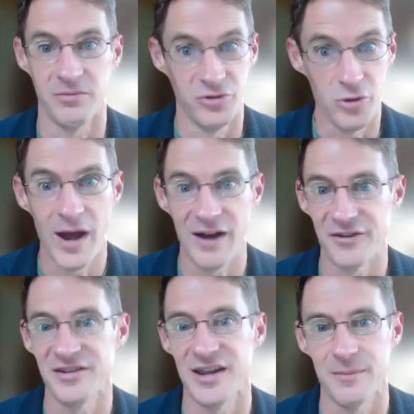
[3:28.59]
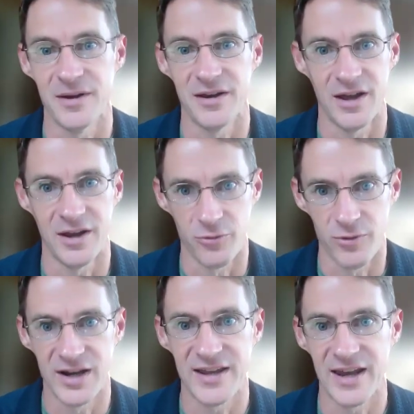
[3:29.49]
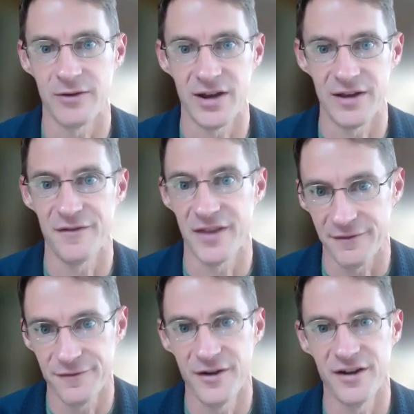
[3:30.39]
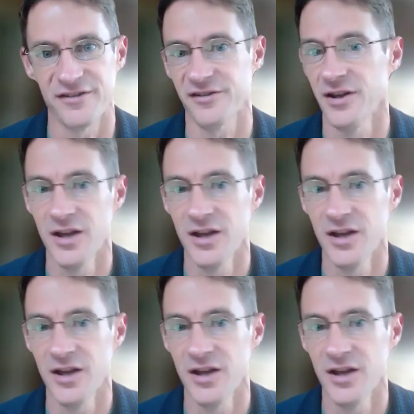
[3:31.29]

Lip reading: do have a team and are really getting ready for that first